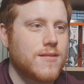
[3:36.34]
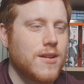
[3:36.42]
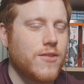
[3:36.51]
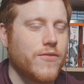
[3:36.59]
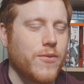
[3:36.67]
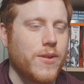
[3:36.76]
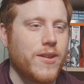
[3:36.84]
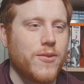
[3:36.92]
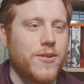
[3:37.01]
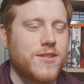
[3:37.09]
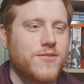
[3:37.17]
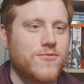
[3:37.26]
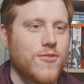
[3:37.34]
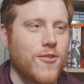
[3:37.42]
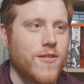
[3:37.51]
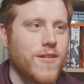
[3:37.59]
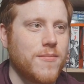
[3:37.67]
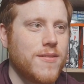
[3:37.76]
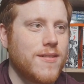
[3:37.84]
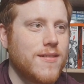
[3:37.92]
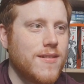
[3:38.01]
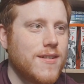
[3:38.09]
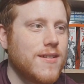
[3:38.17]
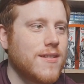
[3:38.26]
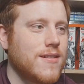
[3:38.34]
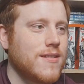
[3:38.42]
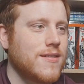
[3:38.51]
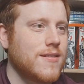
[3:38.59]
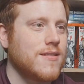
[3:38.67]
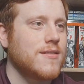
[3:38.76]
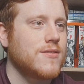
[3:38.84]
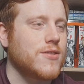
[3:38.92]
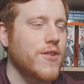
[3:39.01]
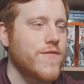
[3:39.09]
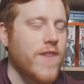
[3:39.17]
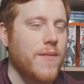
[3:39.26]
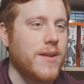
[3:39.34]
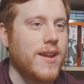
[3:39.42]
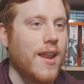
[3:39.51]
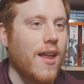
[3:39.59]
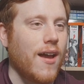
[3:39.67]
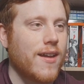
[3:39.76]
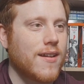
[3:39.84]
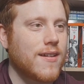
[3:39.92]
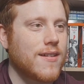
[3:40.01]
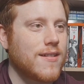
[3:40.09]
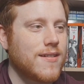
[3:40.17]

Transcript: I love the way he always drawing. So feminine like.